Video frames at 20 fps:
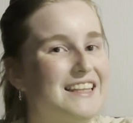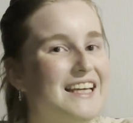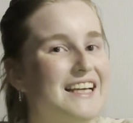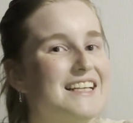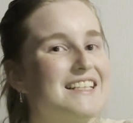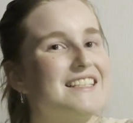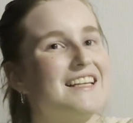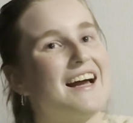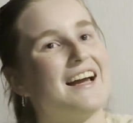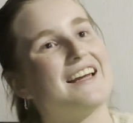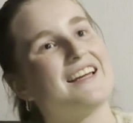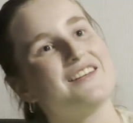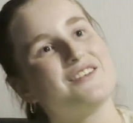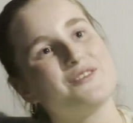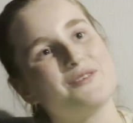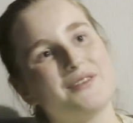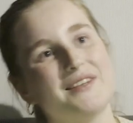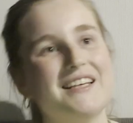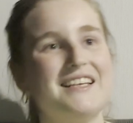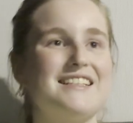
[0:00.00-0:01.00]
things. I can
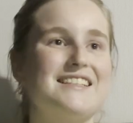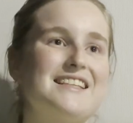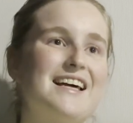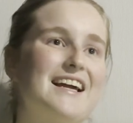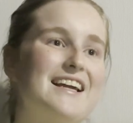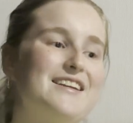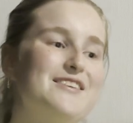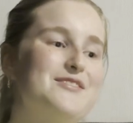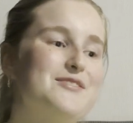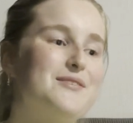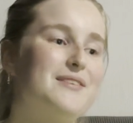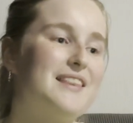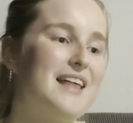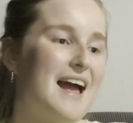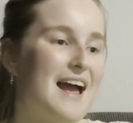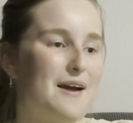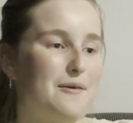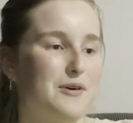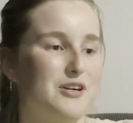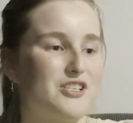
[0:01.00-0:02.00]
do this. I can do
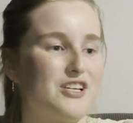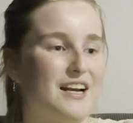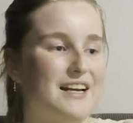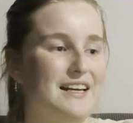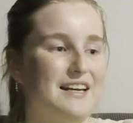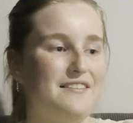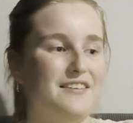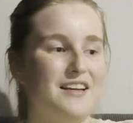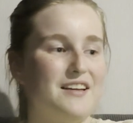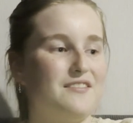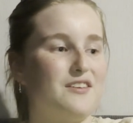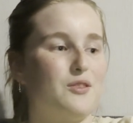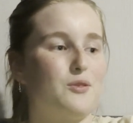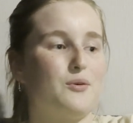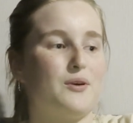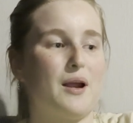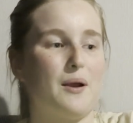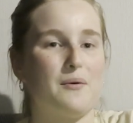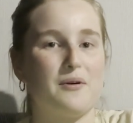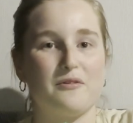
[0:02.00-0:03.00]
that, which I never ever
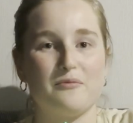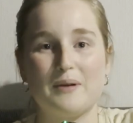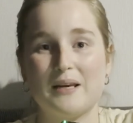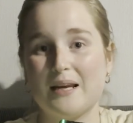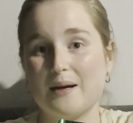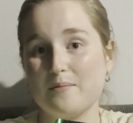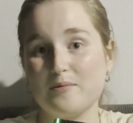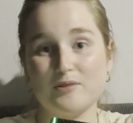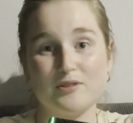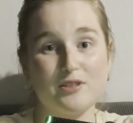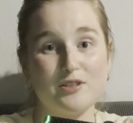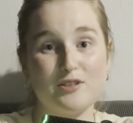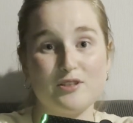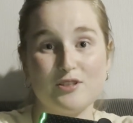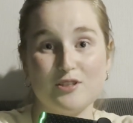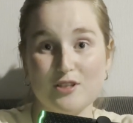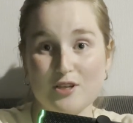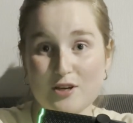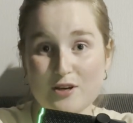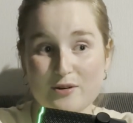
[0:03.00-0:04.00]
thought I would have been able to
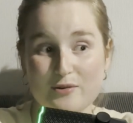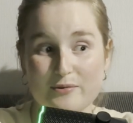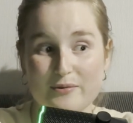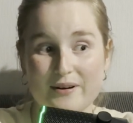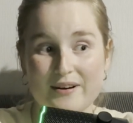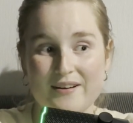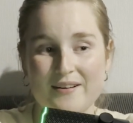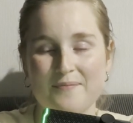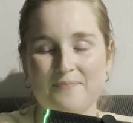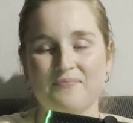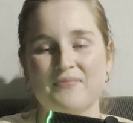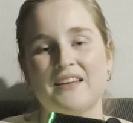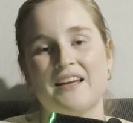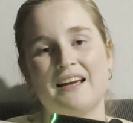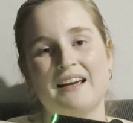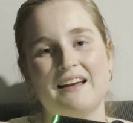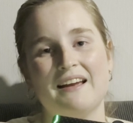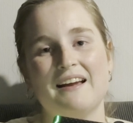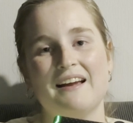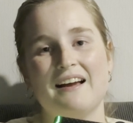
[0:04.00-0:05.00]
do.
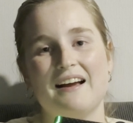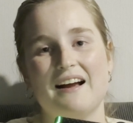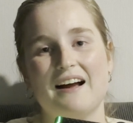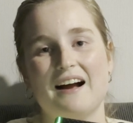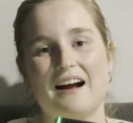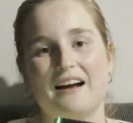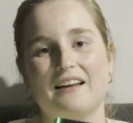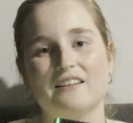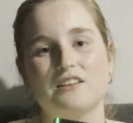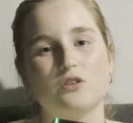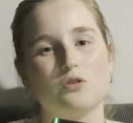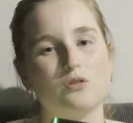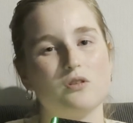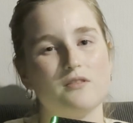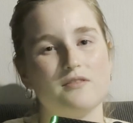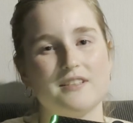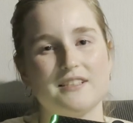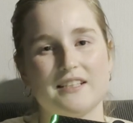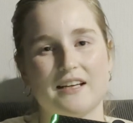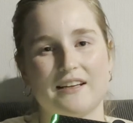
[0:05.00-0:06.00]
And then all
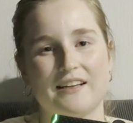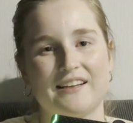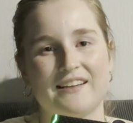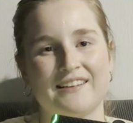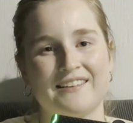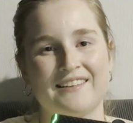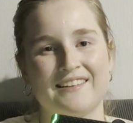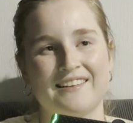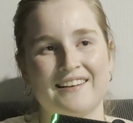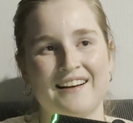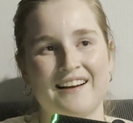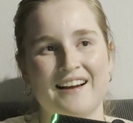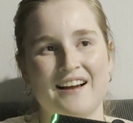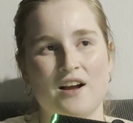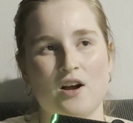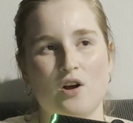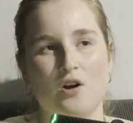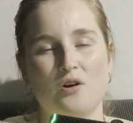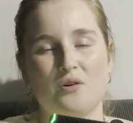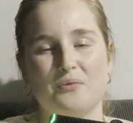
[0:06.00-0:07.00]
of a sudden,
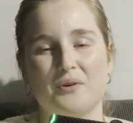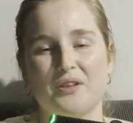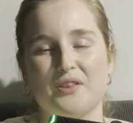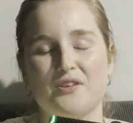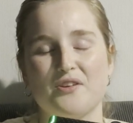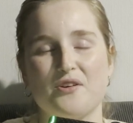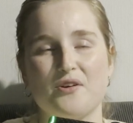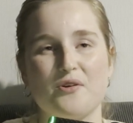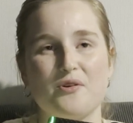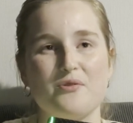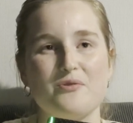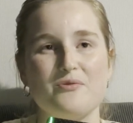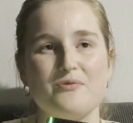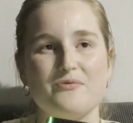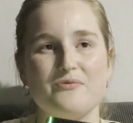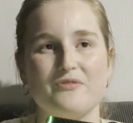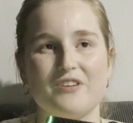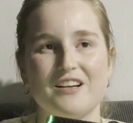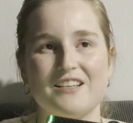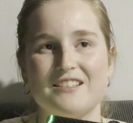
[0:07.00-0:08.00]
with no
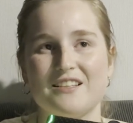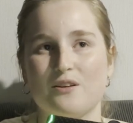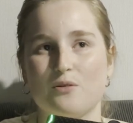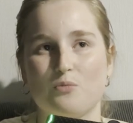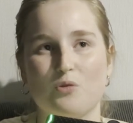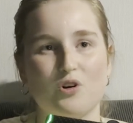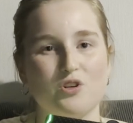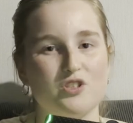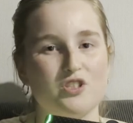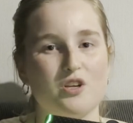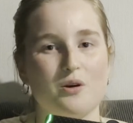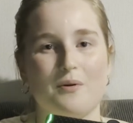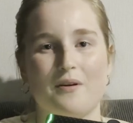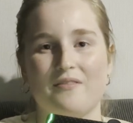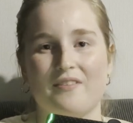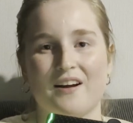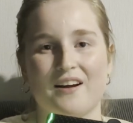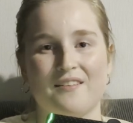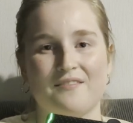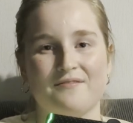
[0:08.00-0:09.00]
reason
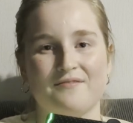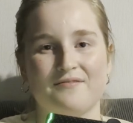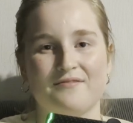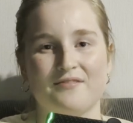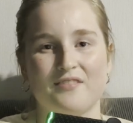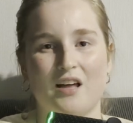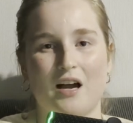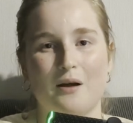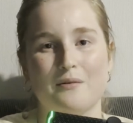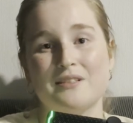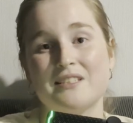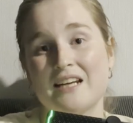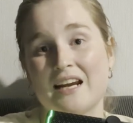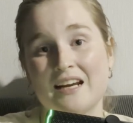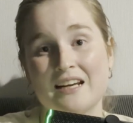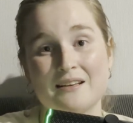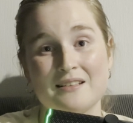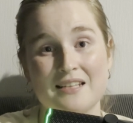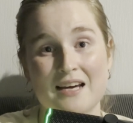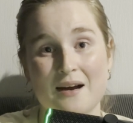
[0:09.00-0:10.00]
whatsoever, I was
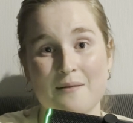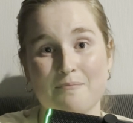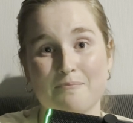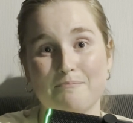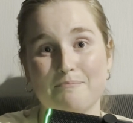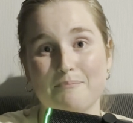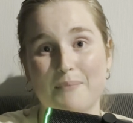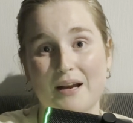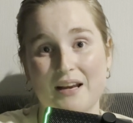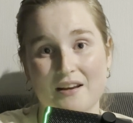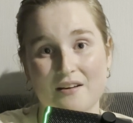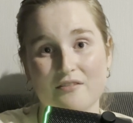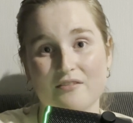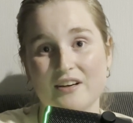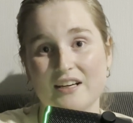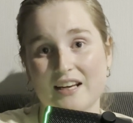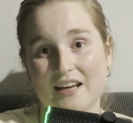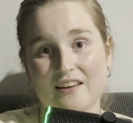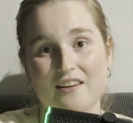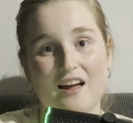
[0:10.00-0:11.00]
taken down by
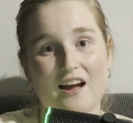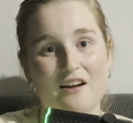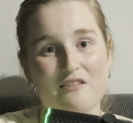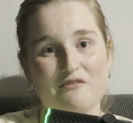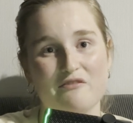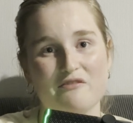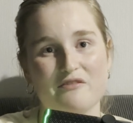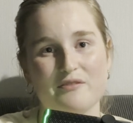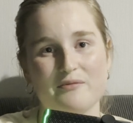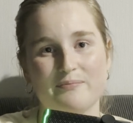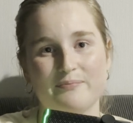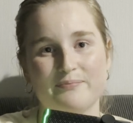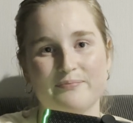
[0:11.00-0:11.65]
everyday life.